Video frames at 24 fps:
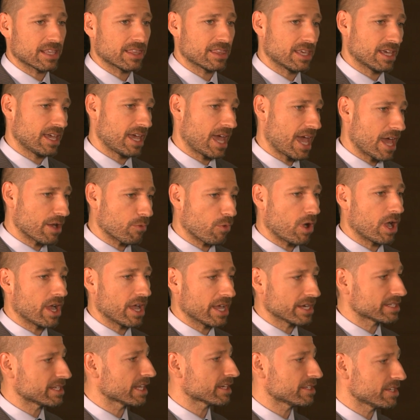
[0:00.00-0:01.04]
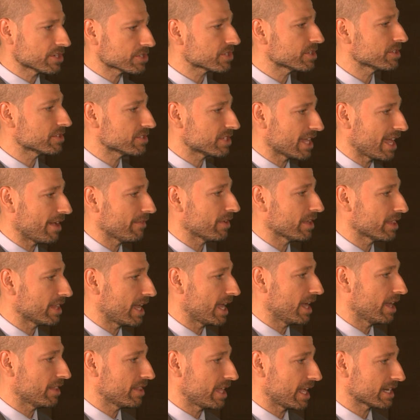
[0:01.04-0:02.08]
the NYI technicians having
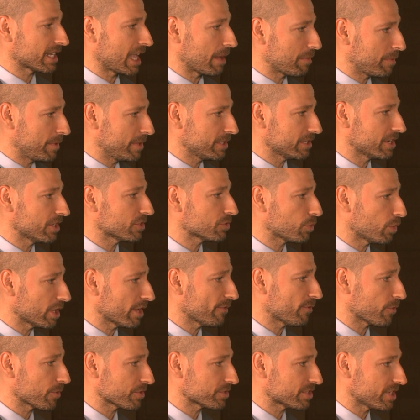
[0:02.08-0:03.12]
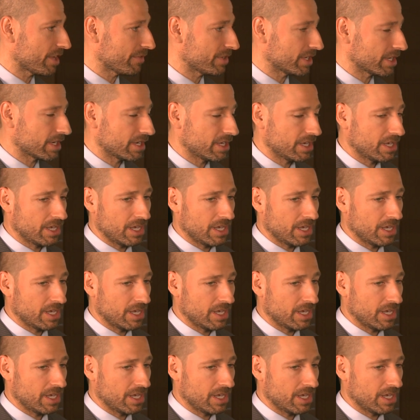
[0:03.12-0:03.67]
that, that capability 24 7